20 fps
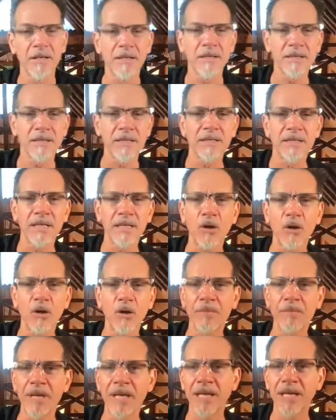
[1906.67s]
Is, it, is that
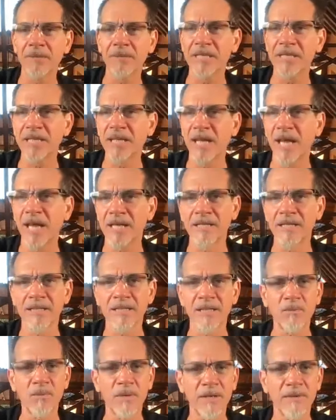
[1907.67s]
only me? Let me see hands.
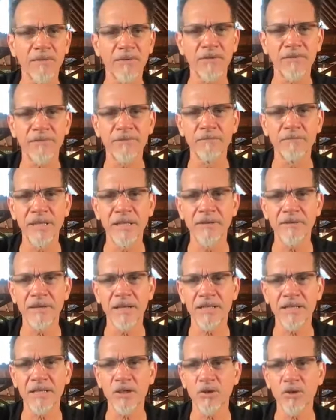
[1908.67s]
Has anyone ever been in
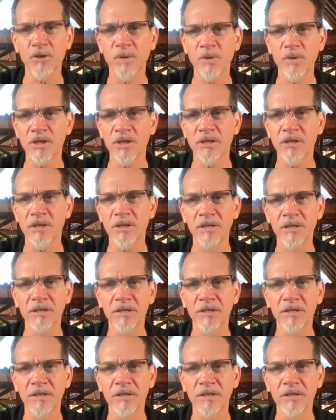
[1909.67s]
that situation?